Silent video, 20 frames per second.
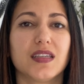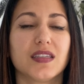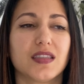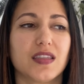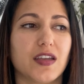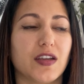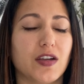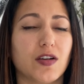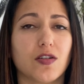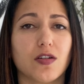
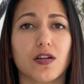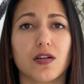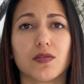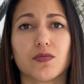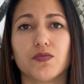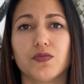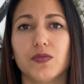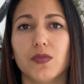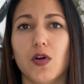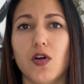They are
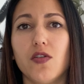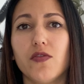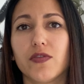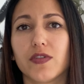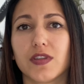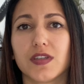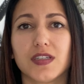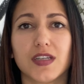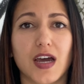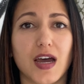over the
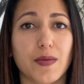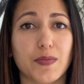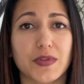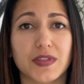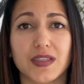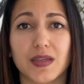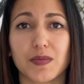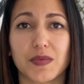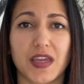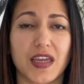top in
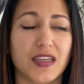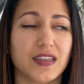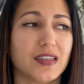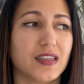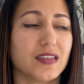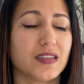some cases,